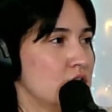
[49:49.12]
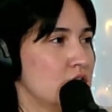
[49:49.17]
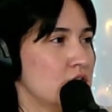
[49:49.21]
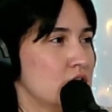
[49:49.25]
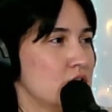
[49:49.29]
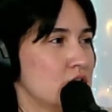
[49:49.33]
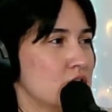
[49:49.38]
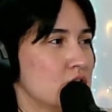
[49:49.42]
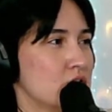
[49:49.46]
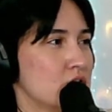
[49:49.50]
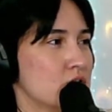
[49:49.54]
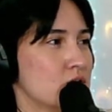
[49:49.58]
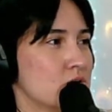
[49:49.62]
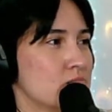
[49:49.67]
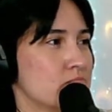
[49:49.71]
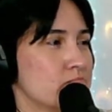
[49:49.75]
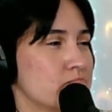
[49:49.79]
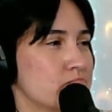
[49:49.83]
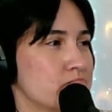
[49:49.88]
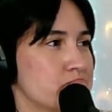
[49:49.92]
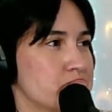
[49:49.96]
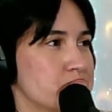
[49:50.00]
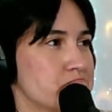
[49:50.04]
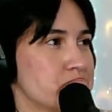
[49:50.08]

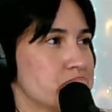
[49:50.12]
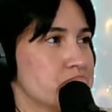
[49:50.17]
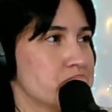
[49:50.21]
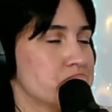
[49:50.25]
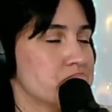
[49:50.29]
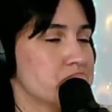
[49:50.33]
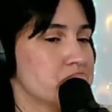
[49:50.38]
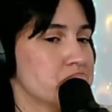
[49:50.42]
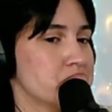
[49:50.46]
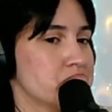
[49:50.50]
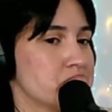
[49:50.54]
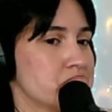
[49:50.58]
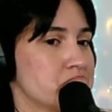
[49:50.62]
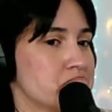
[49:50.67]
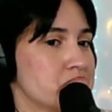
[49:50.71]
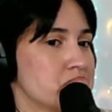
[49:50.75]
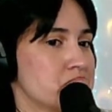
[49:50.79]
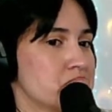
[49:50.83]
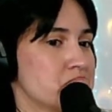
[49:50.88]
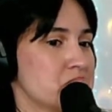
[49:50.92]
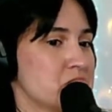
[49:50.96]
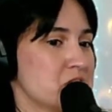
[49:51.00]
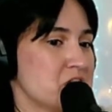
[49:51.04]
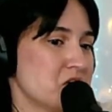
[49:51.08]

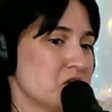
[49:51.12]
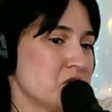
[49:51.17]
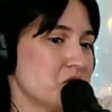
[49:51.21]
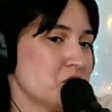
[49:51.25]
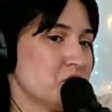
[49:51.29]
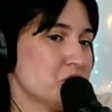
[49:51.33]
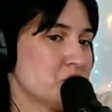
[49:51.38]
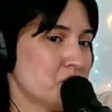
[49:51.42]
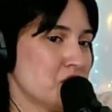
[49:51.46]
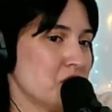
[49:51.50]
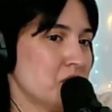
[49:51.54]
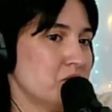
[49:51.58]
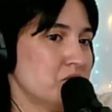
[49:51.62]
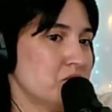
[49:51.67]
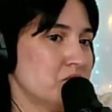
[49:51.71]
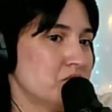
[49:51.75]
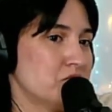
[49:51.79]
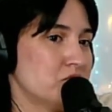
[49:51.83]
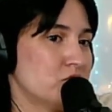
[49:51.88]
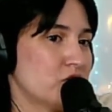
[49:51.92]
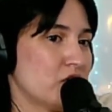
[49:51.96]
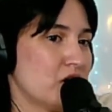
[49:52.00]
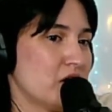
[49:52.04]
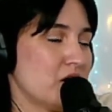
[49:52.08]
yeah, there's some
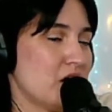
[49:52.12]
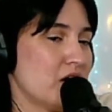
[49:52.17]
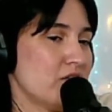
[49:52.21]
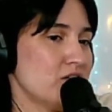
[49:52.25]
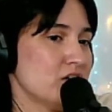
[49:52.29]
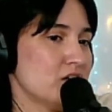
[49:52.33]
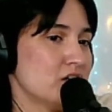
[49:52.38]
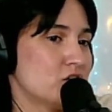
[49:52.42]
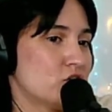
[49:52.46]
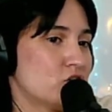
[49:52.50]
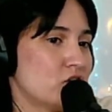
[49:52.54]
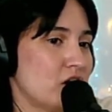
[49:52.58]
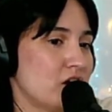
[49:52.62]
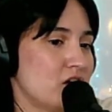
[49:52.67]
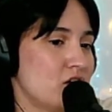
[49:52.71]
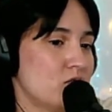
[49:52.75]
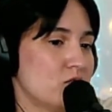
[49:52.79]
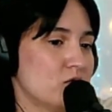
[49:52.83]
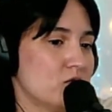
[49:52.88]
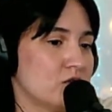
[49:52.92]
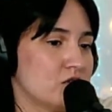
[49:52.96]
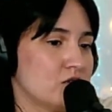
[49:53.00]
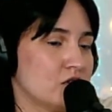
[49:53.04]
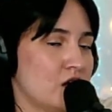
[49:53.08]
dry. I feel like dry
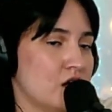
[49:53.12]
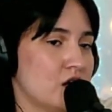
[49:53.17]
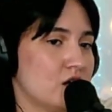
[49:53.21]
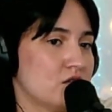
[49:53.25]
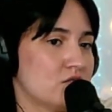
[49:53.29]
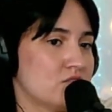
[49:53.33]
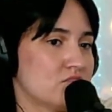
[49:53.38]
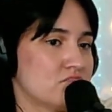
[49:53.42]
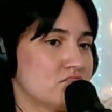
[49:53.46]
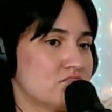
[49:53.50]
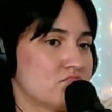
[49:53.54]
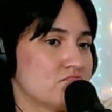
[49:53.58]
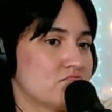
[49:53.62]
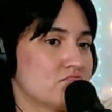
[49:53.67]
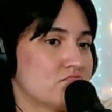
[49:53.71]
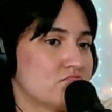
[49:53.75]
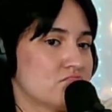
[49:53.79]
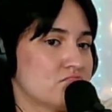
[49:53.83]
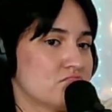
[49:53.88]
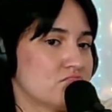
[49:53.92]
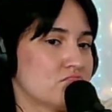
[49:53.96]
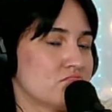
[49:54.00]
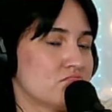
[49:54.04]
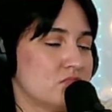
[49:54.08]
humor is like
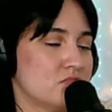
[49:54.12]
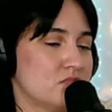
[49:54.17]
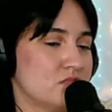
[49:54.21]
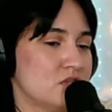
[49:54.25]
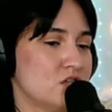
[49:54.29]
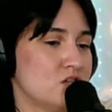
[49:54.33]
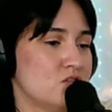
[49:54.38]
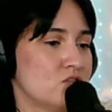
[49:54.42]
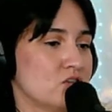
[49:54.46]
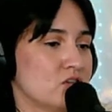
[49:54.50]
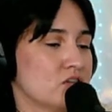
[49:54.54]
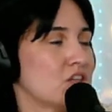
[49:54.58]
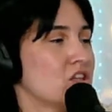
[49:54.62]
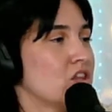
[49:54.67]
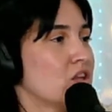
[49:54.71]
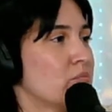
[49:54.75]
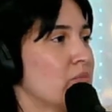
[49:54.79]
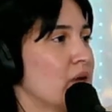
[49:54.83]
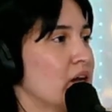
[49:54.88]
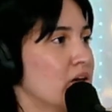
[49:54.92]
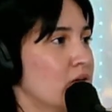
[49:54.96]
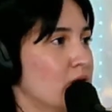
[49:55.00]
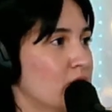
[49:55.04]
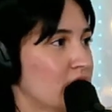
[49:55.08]
usually in the
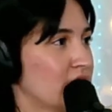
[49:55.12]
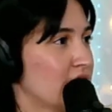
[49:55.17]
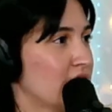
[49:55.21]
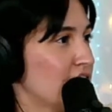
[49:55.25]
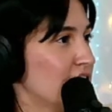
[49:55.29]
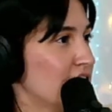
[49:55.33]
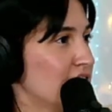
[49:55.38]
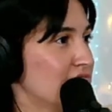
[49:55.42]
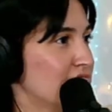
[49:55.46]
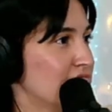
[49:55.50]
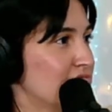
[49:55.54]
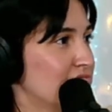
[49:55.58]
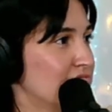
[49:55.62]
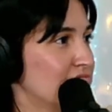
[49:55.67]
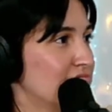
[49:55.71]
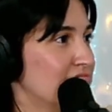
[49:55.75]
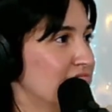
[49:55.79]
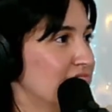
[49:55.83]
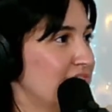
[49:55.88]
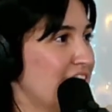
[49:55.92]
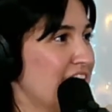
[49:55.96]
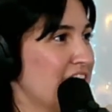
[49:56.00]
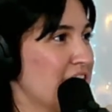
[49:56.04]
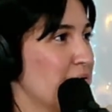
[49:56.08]
minority.
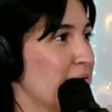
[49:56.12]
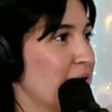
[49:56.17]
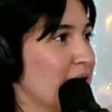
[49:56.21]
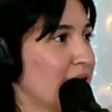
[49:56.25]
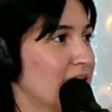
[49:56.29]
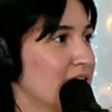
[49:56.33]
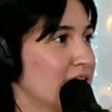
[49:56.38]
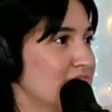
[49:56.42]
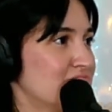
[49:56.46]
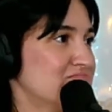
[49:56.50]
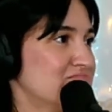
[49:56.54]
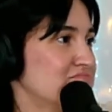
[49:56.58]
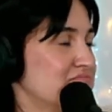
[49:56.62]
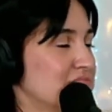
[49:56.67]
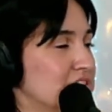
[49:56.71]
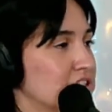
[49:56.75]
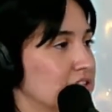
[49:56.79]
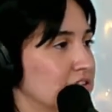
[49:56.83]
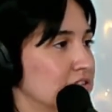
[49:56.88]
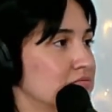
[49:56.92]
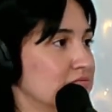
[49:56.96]
Yeah. Anywhere. So